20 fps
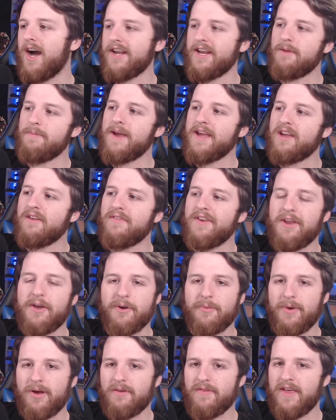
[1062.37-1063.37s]
I did make a video
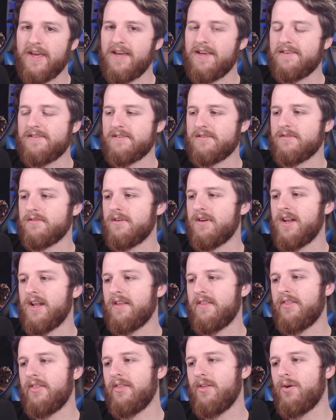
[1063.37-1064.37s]
about these, and I
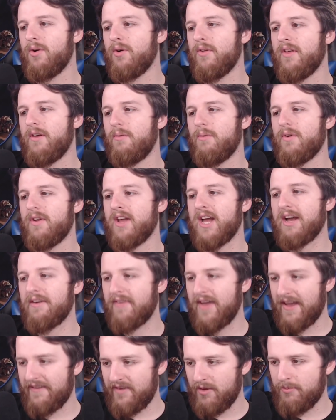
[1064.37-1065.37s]
thought they would have
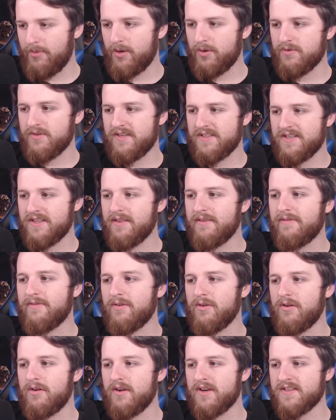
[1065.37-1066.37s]
heavy bolters in the
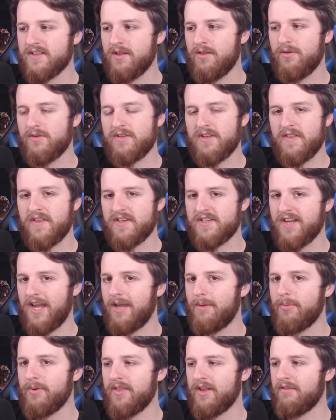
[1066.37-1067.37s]
front because I looked at the
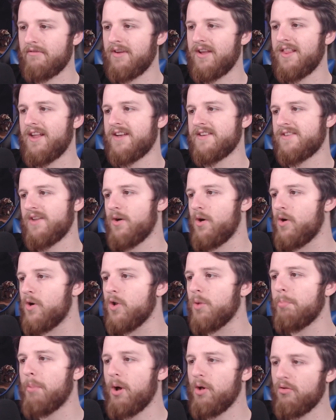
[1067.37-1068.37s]
shape, and then I realized that
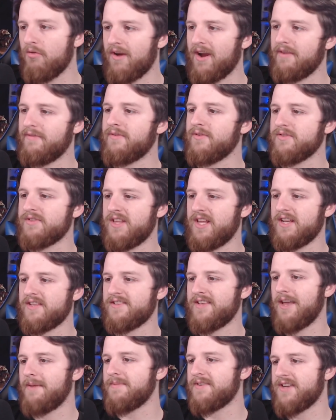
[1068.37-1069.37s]
all bolt rifles are that
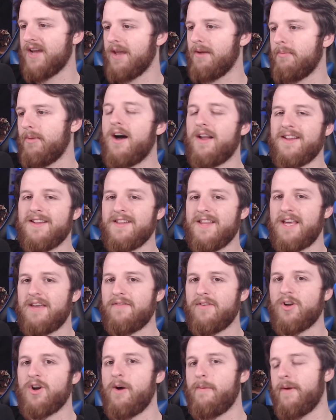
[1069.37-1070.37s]
same shape. I did
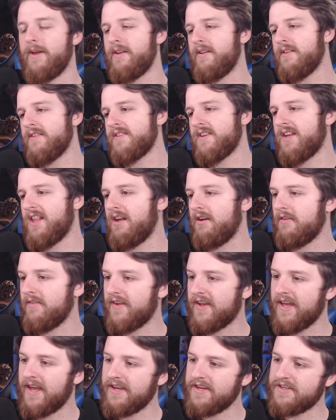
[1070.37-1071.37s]
leave a comment as a
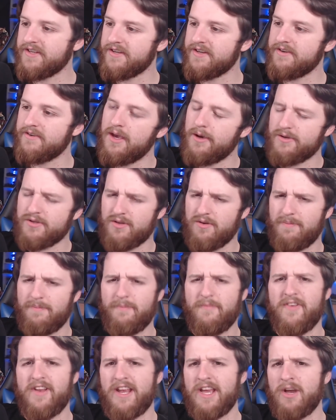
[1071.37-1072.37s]
clarification. It was the
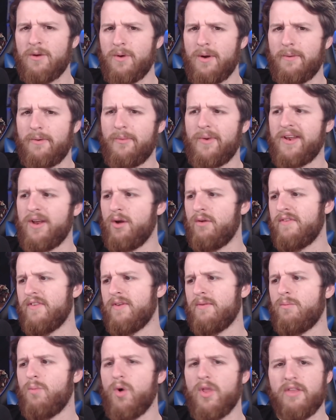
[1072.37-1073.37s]
video where we went over
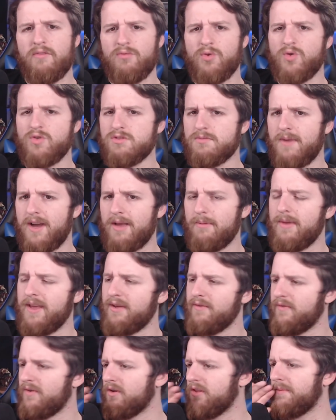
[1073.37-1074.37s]
what the rules might be
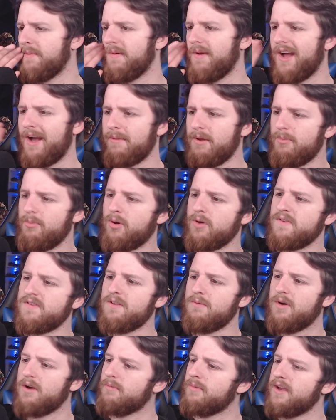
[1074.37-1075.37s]
for them and how many points
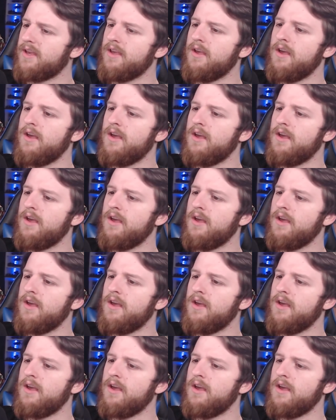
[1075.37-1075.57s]
they might be.